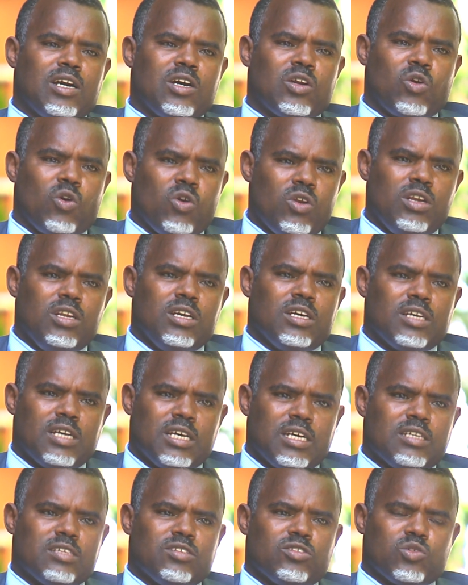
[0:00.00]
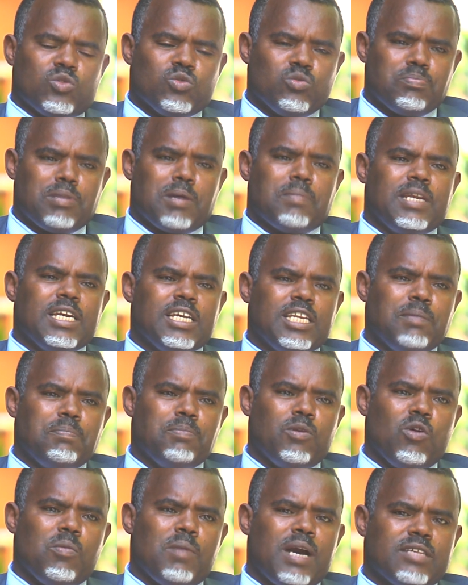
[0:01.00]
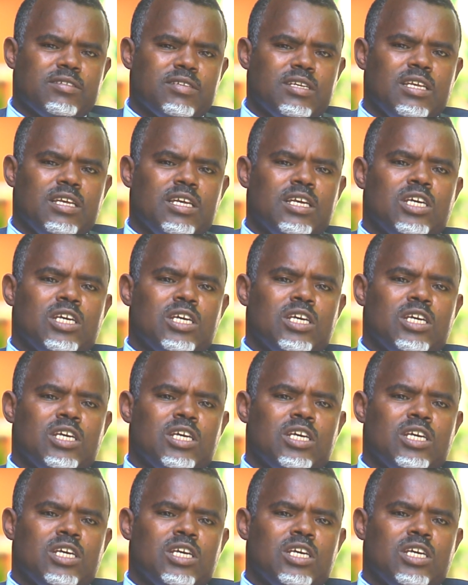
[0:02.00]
role, through public diplomacy,